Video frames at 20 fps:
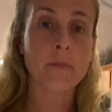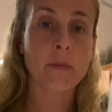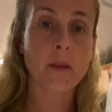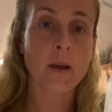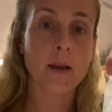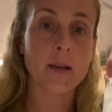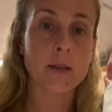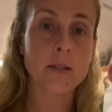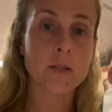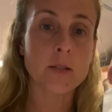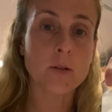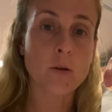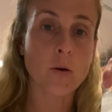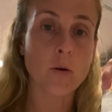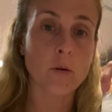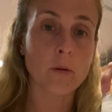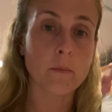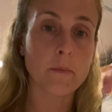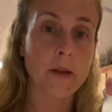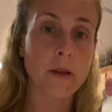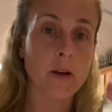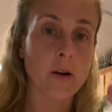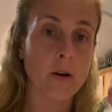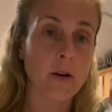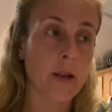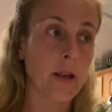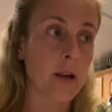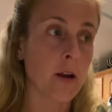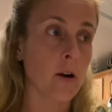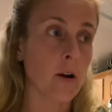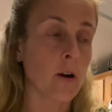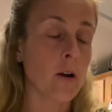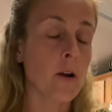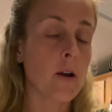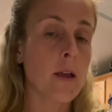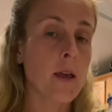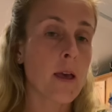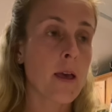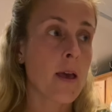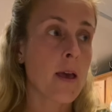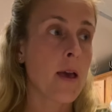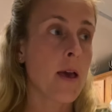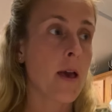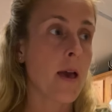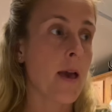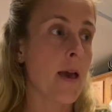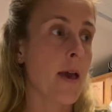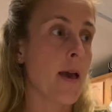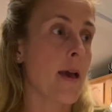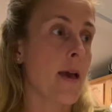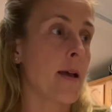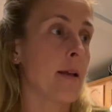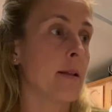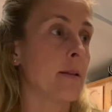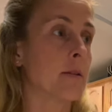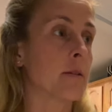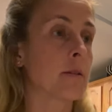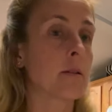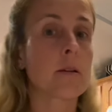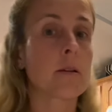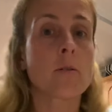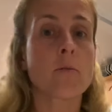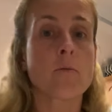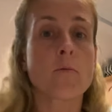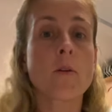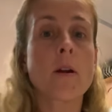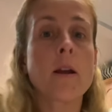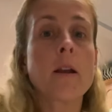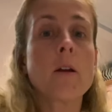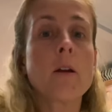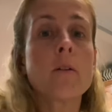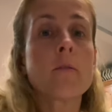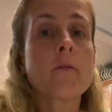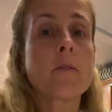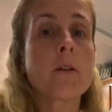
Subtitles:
ice cold beaker here. And right over